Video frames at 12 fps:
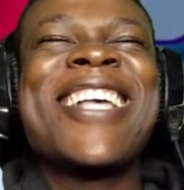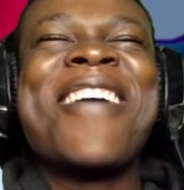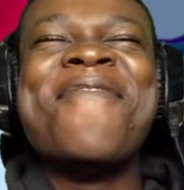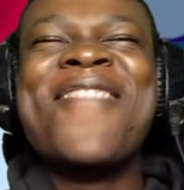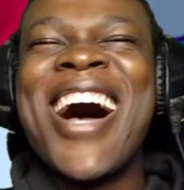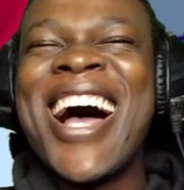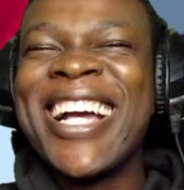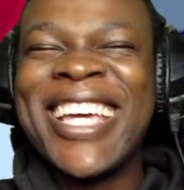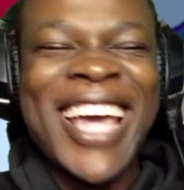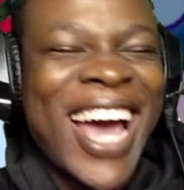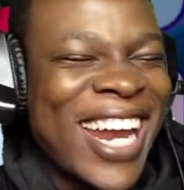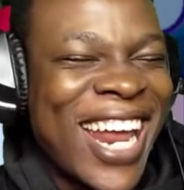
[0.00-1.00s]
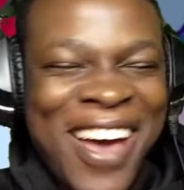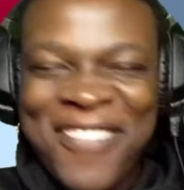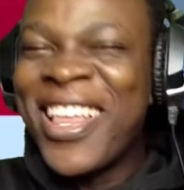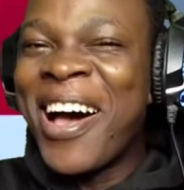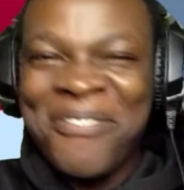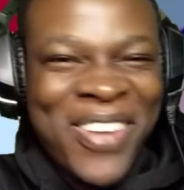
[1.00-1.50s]
I'm Mackie and I'm
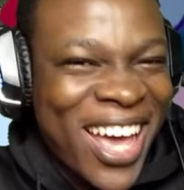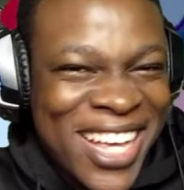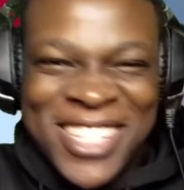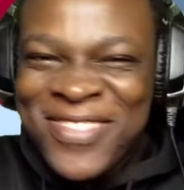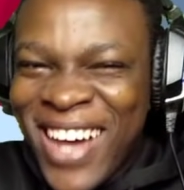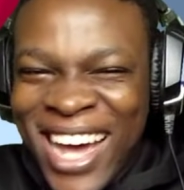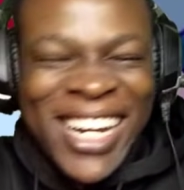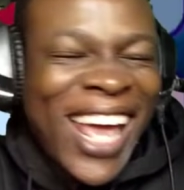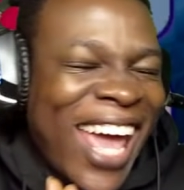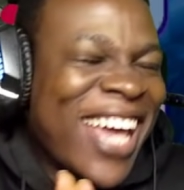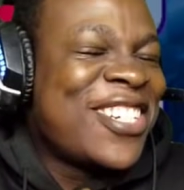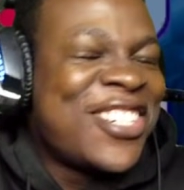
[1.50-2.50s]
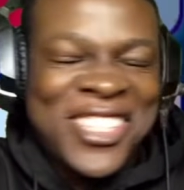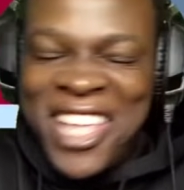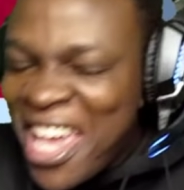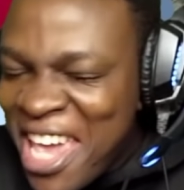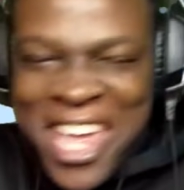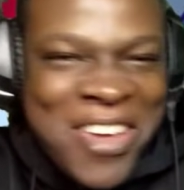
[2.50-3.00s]
the Doctor Man H
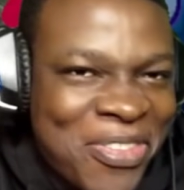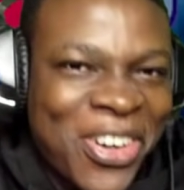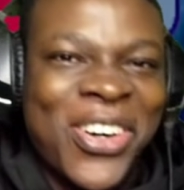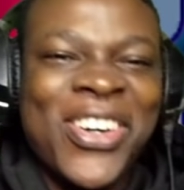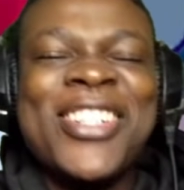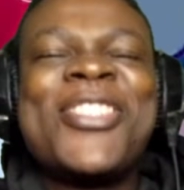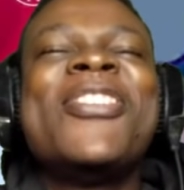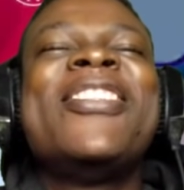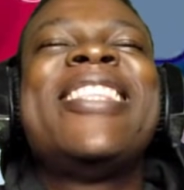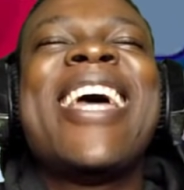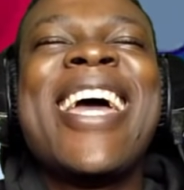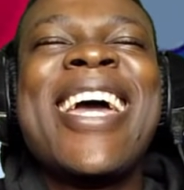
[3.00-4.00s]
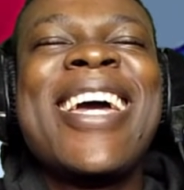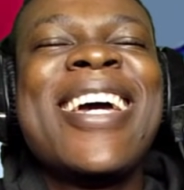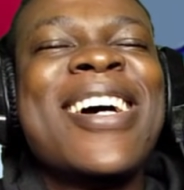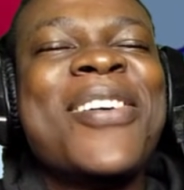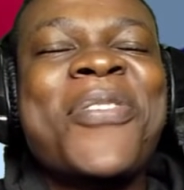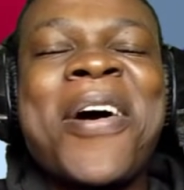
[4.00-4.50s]
D, bro. Today
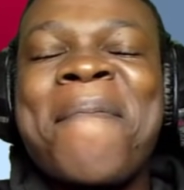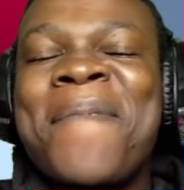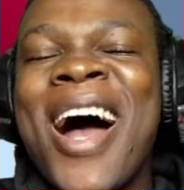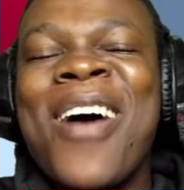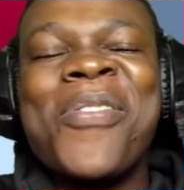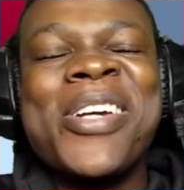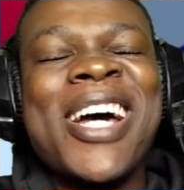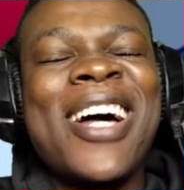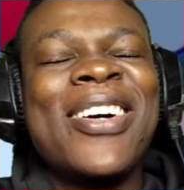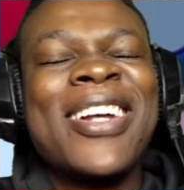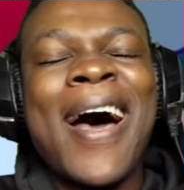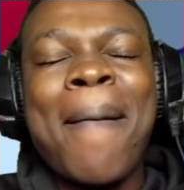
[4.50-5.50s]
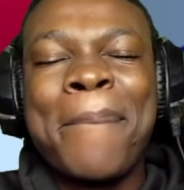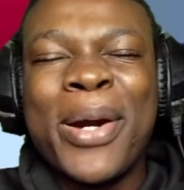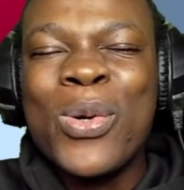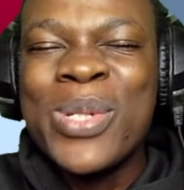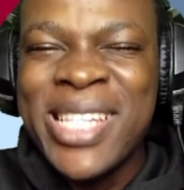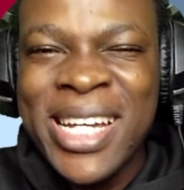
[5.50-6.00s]
we're back with another
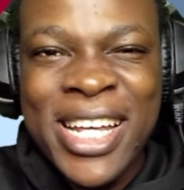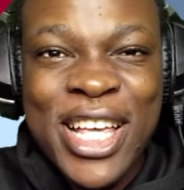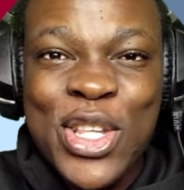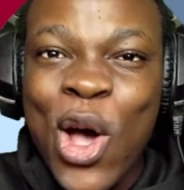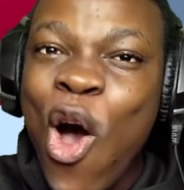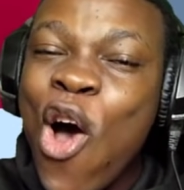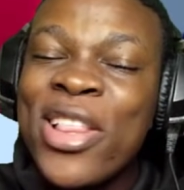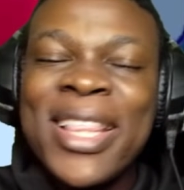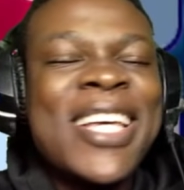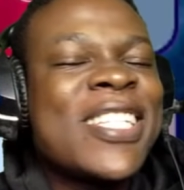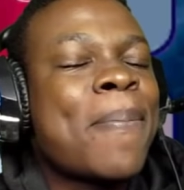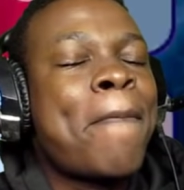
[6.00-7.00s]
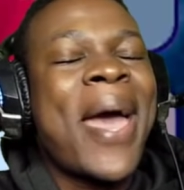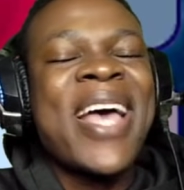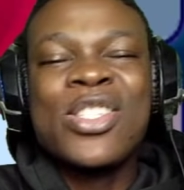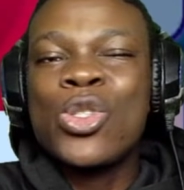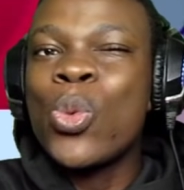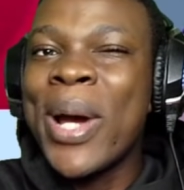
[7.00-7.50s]
pro series on this P E
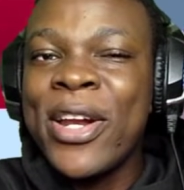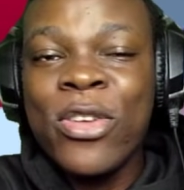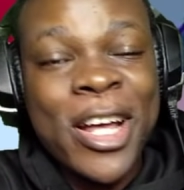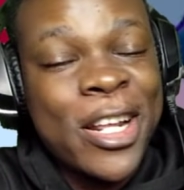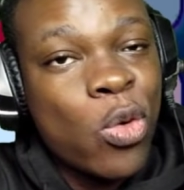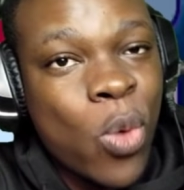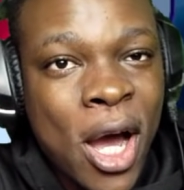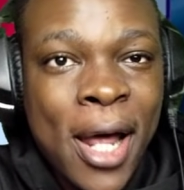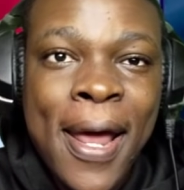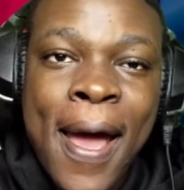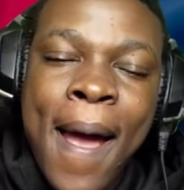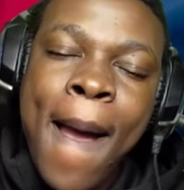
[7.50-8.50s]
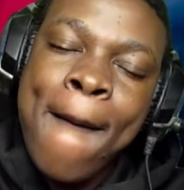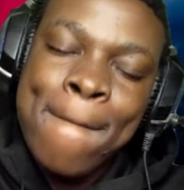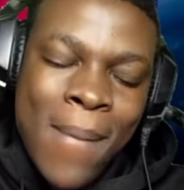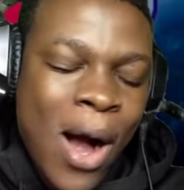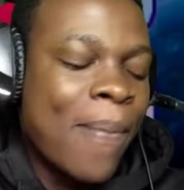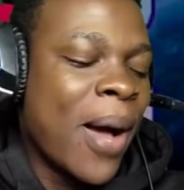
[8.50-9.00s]
S twenty twenty-one
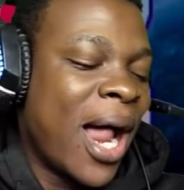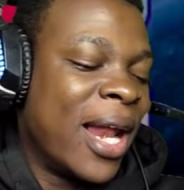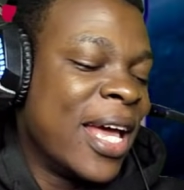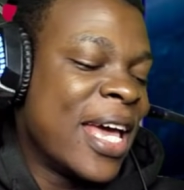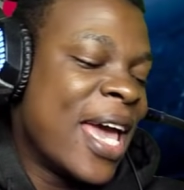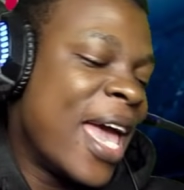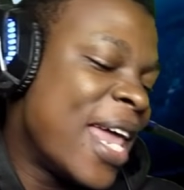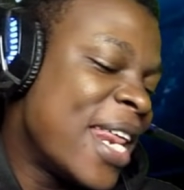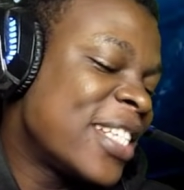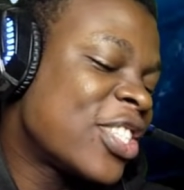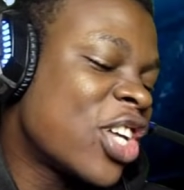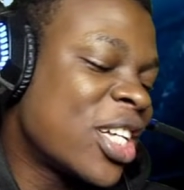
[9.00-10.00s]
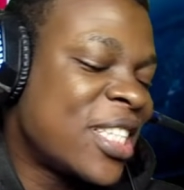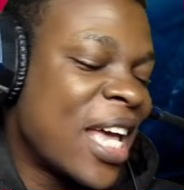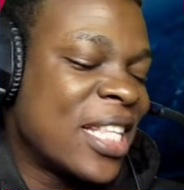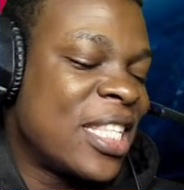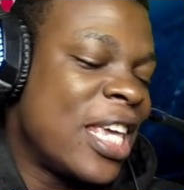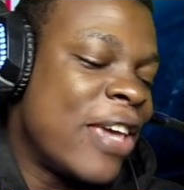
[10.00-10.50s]
mobile. It is not
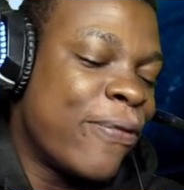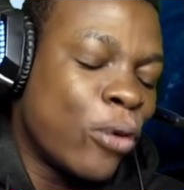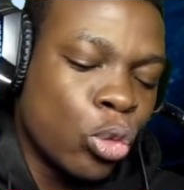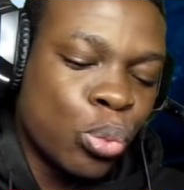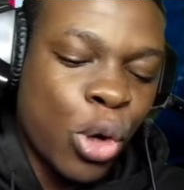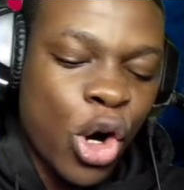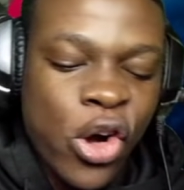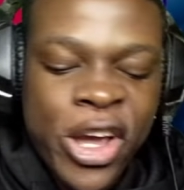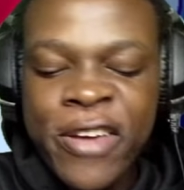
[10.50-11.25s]
yet e-football.